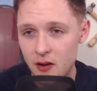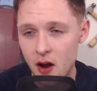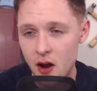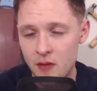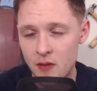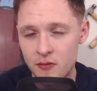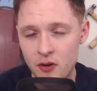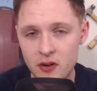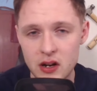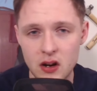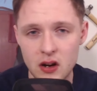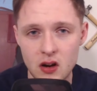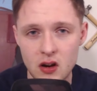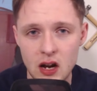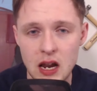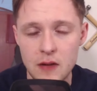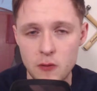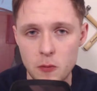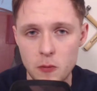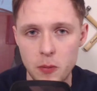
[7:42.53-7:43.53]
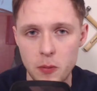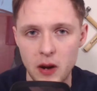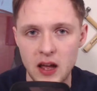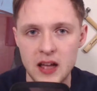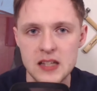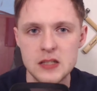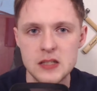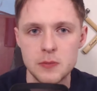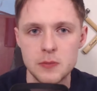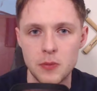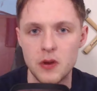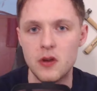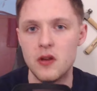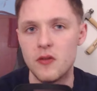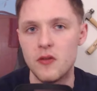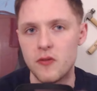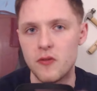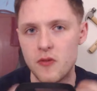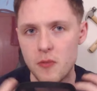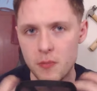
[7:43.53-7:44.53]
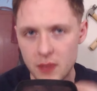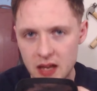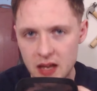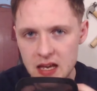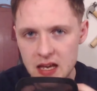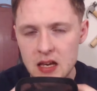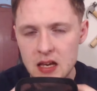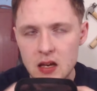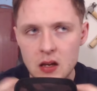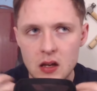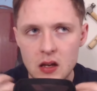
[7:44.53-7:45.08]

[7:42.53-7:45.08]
very high-level players. But for me,